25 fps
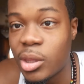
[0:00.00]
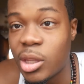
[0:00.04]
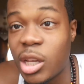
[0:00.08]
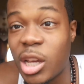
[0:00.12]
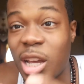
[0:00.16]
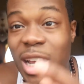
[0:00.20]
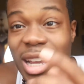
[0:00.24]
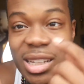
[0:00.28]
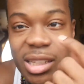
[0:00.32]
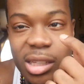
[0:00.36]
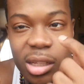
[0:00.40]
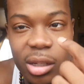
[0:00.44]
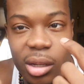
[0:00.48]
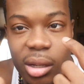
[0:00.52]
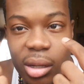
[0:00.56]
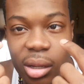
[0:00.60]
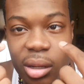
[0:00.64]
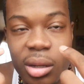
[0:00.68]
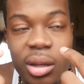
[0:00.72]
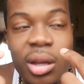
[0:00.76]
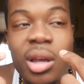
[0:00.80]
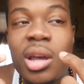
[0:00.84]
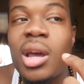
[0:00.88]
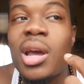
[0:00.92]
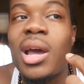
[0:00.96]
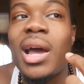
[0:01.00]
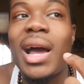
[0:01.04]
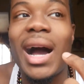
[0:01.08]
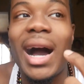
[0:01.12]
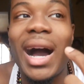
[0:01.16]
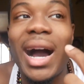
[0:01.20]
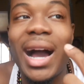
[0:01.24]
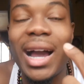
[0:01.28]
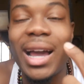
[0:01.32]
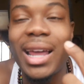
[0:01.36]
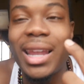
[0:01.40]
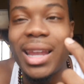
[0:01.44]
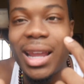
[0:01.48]
because of the
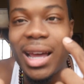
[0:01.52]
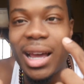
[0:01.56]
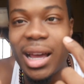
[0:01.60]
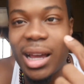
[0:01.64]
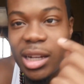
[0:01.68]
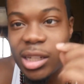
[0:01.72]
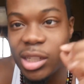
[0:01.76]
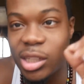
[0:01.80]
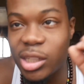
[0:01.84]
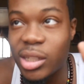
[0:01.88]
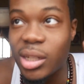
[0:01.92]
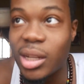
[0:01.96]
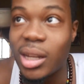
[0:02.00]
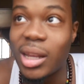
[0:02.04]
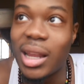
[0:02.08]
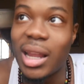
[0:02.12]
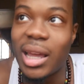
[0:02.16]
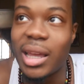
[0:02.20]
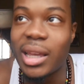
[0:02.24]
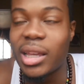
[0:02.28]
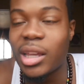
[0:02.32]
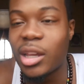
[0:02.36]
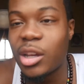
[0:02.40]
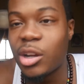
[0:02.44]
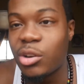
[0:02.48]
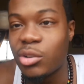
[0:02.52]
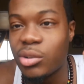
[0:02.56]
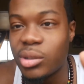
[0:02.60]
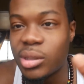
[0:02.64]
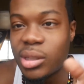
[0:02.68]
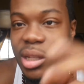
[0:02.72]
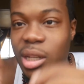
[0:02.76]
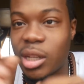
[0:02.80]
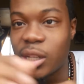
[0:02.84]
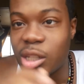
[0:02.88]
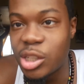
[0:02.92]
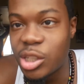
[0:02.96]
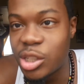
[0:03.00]
eyelash like
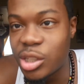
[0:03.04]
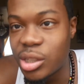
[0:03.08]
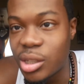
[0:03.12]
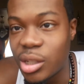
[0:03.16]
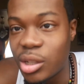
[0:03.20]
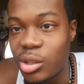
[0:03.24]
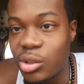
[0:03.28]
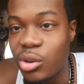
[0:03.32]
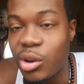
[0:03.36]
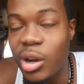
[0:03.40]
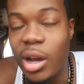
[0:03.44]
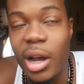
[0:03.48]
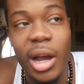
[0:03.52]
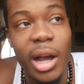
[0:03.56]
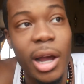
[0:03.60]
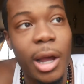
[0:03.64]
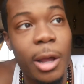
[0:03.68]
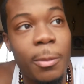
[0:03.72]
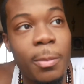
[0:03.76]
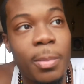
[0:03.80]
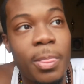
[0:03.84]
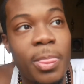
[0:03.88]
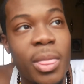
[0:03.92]
irritation in your eye.